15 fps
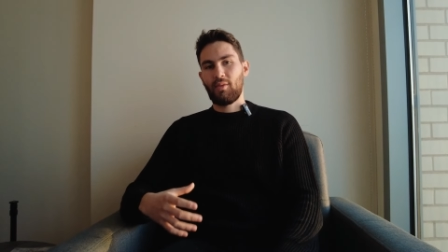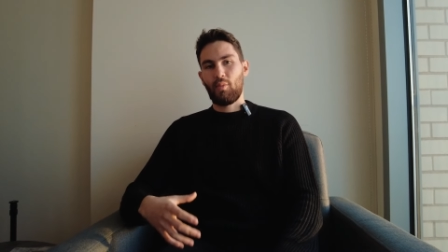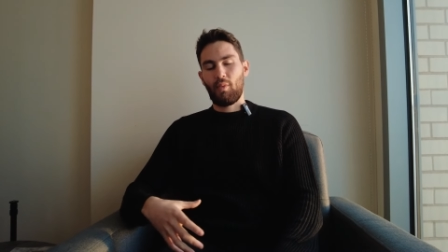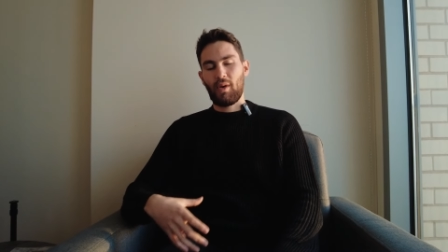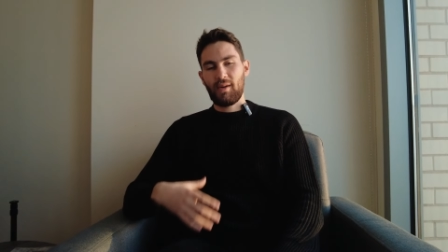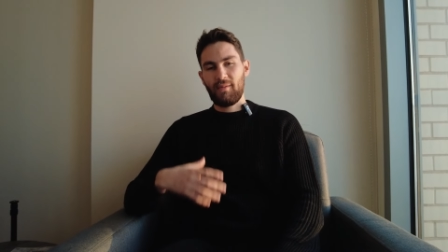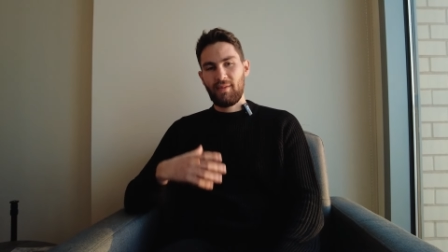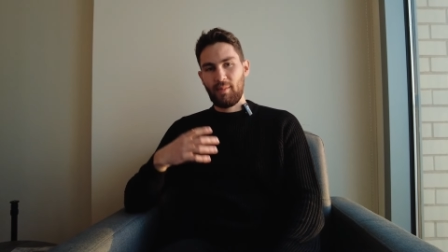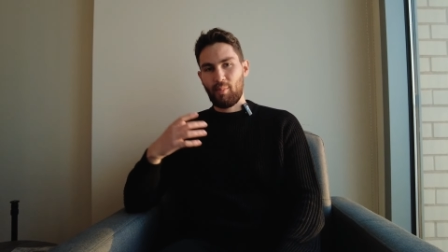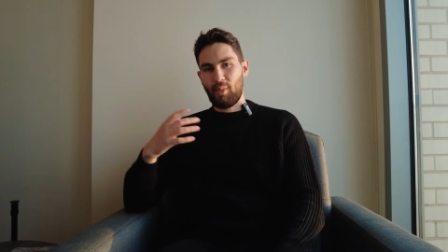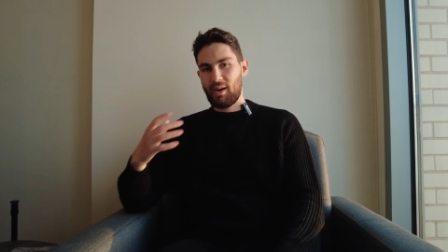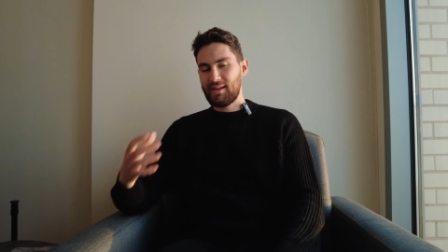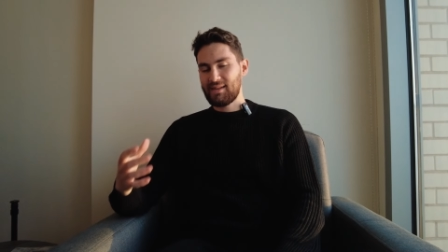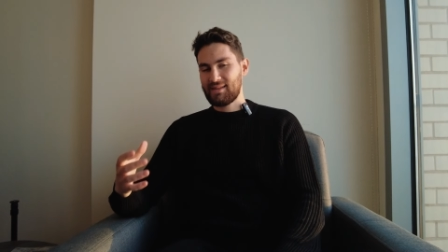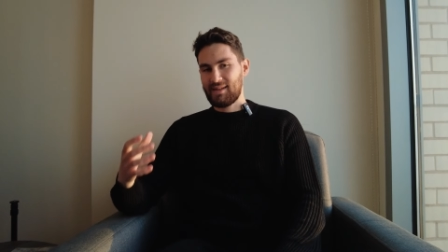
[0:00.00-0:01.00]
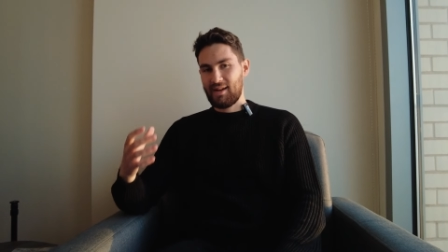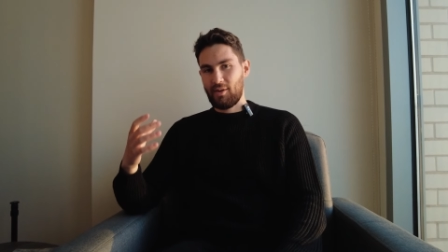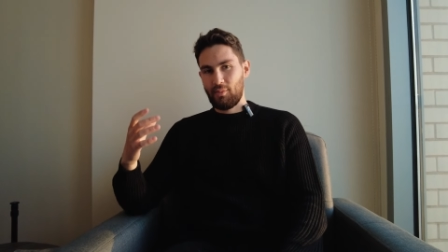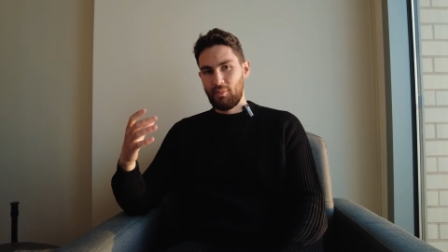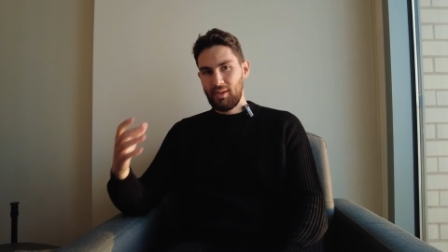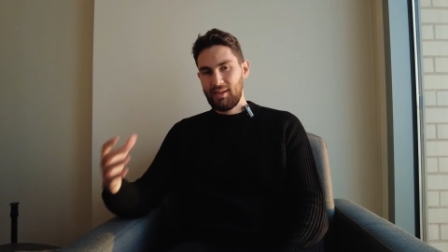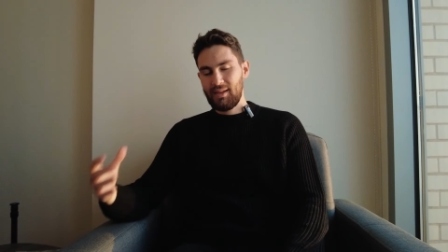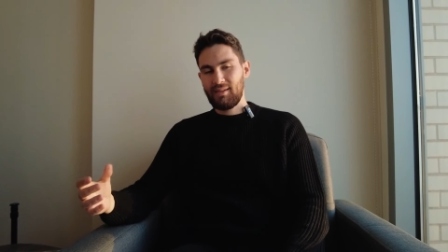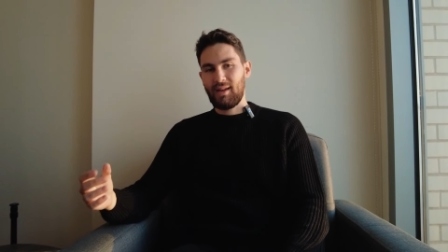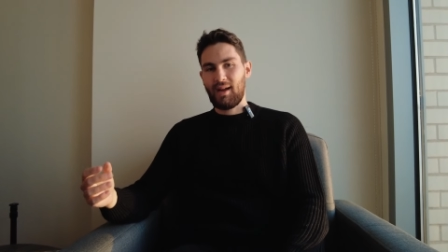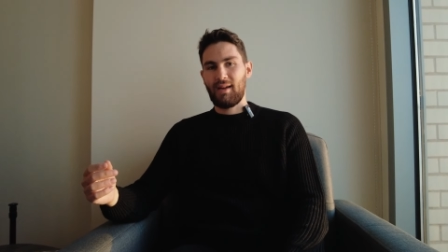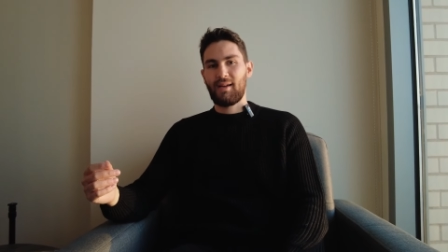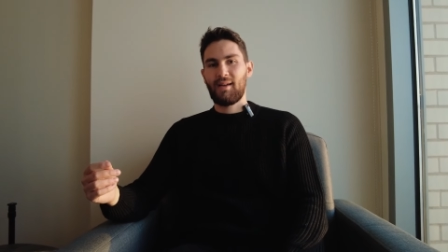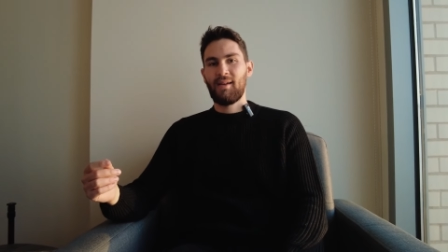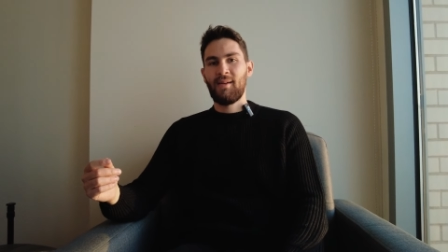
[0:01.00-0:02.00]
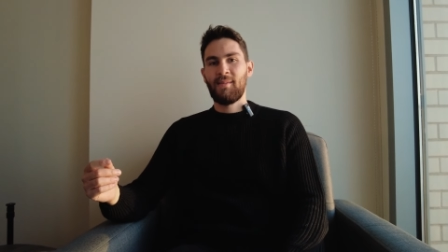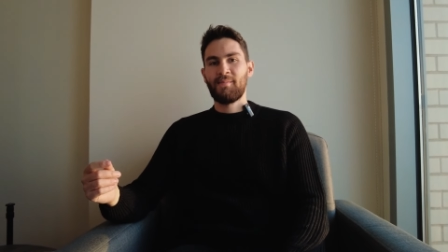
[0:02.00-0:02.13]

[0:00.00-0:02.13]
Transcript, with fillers: One of the parts that I really like